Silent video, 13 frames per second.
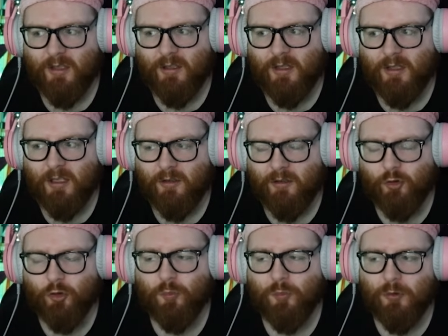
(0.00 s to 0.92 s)
That they are
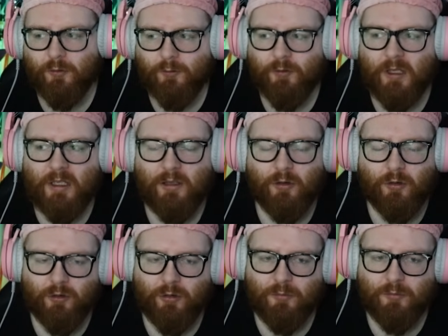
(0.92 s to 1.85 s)
spoofing
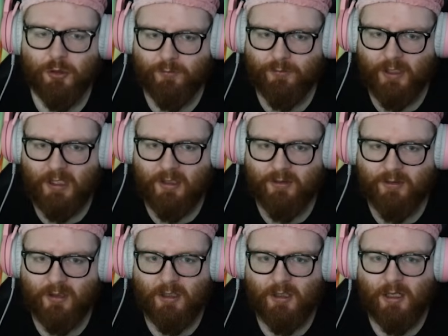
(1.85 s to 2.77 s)
other movies,
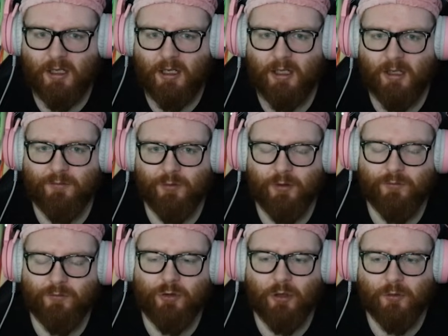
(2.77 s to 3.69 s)
and therefore, if
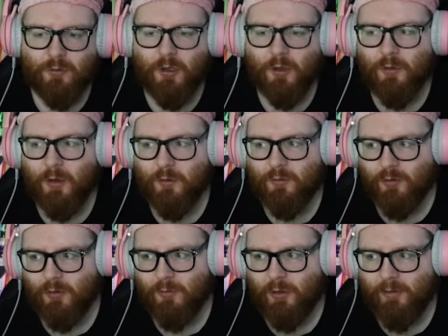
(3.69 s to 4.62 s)
you don't know those
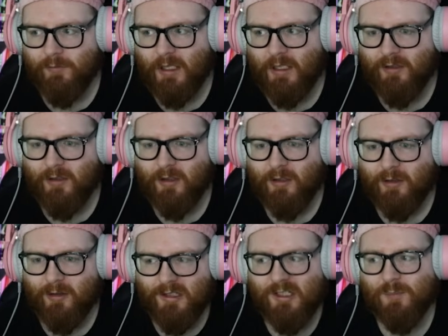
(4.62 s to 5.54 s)
other movies,
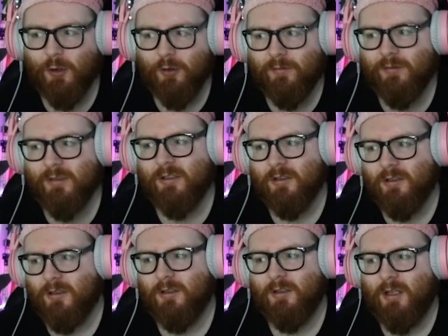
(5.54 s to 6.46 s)
the spoofs,
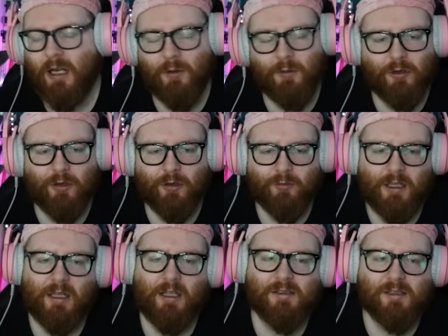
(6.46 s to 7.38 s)
how are you going to
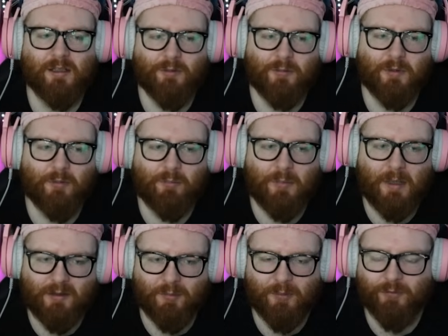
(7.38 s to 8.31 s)
realise that they're meant
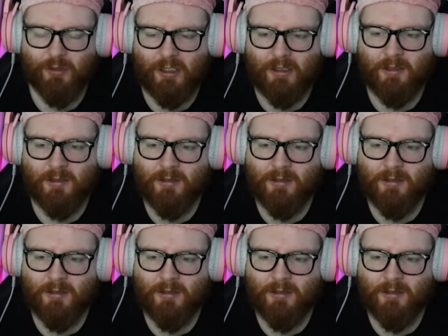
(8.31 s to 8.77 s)
to be funny?